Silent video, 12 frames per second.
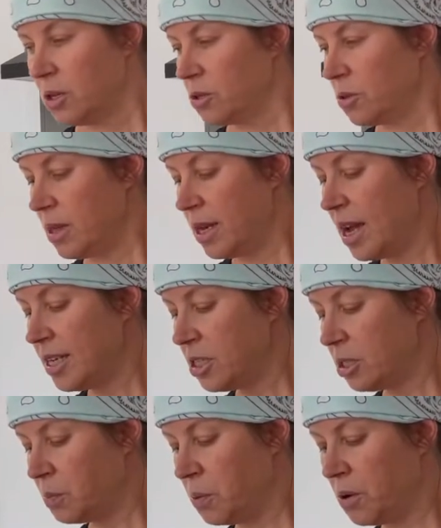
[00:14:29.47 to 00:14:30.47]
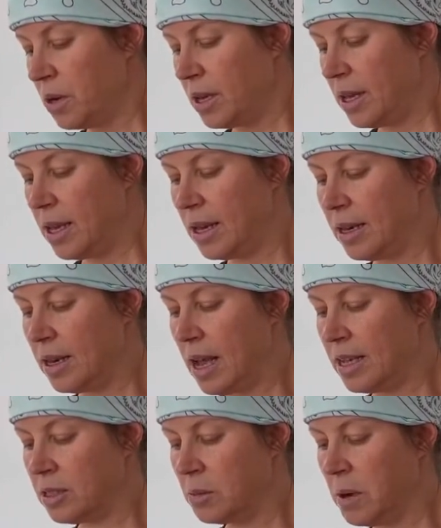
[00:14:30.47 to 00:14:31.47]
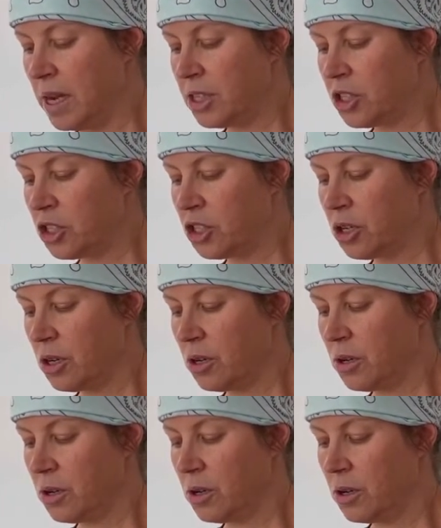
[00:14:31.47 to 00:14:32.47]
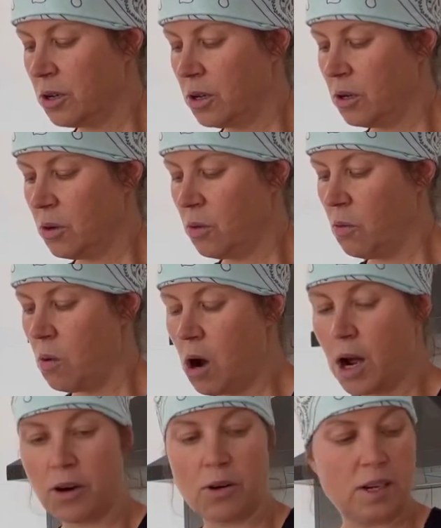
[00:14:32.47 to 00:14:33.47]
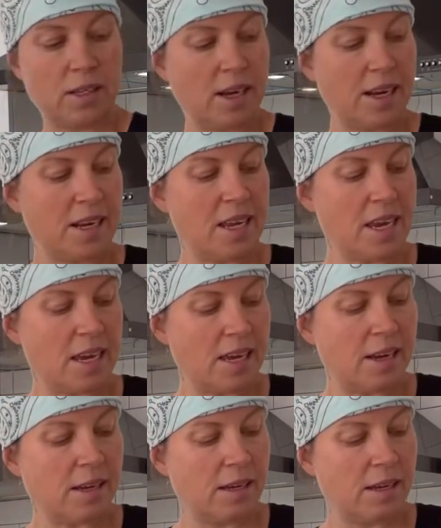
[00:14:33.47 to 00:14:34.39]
So then I just put in as much water as I need